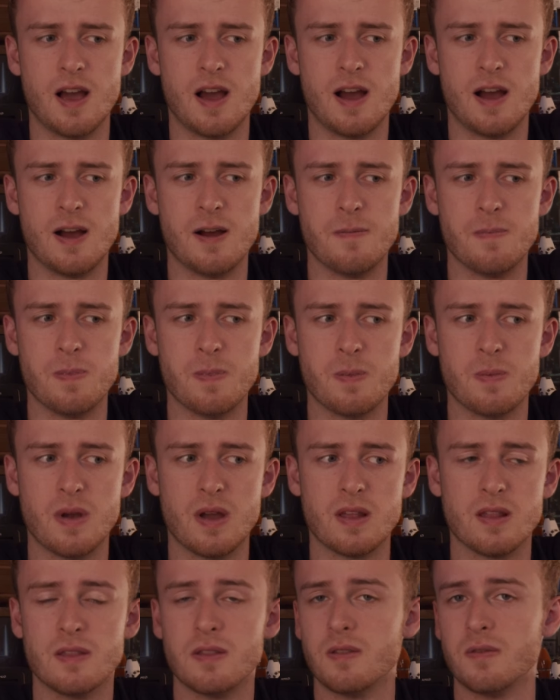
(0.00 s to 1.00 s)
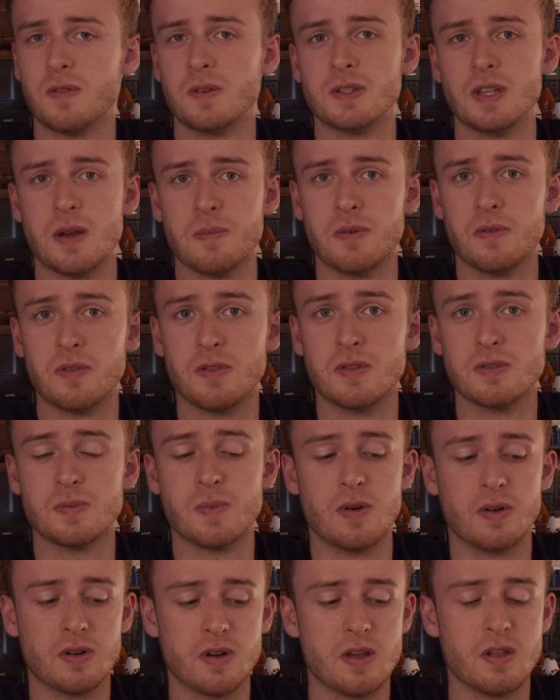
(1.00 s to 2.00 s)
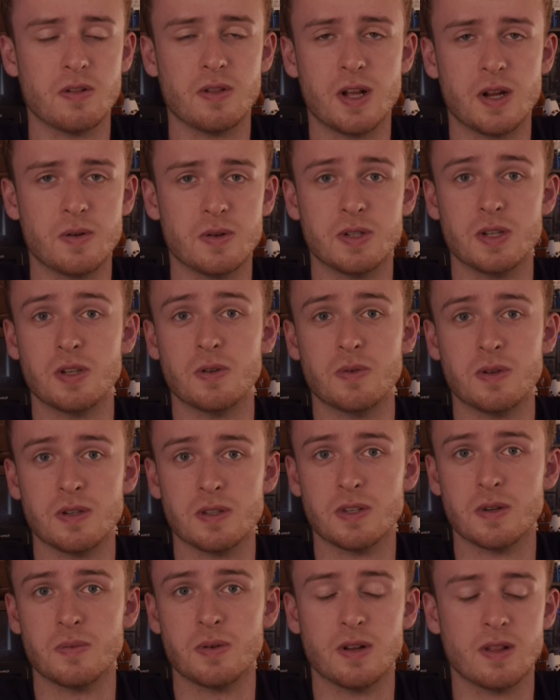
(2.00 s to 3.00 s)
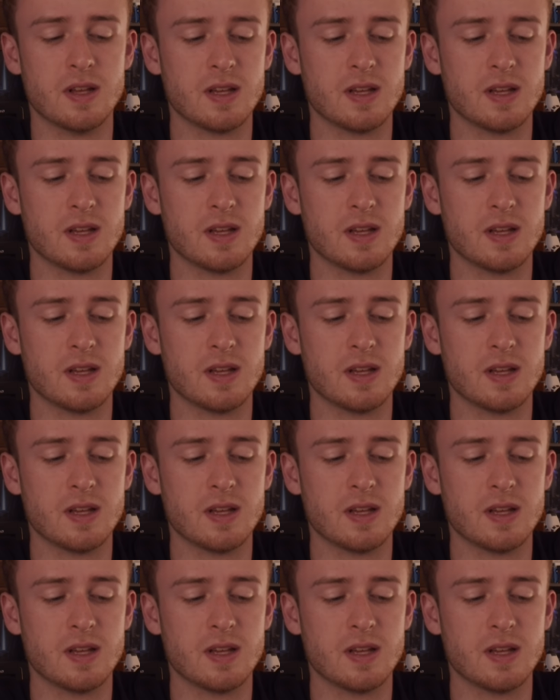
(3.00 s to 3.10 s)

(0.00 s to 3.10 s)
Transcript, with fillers: Um, but for example, if you spoke another language and you went to somewhere